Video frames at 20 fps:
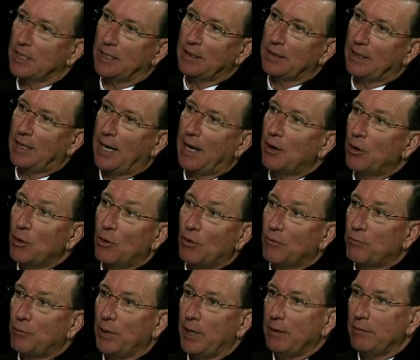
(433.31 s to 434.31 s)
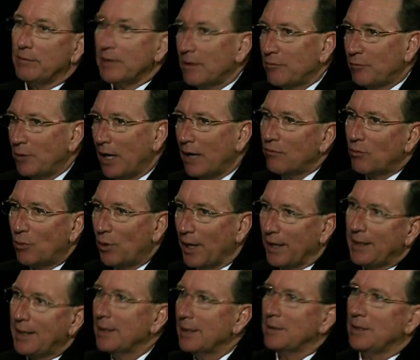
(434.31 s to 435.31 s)
And, and I don't know if we if we ever want
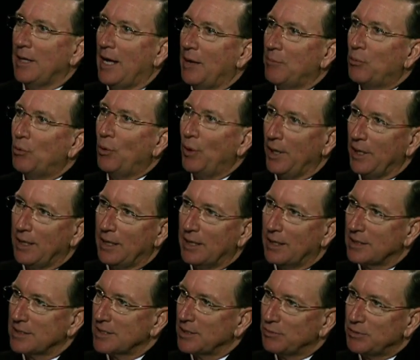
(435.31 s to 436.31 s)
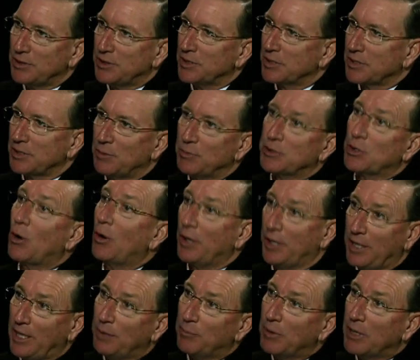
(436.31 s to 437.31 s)
to get to that point again because it was just it was hard
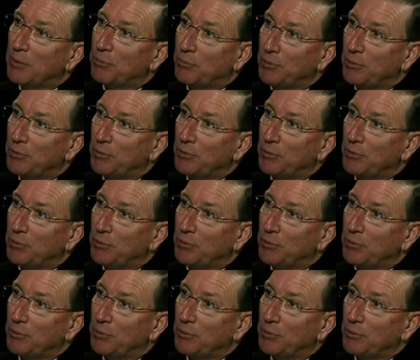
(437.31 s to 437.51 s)
to keep up.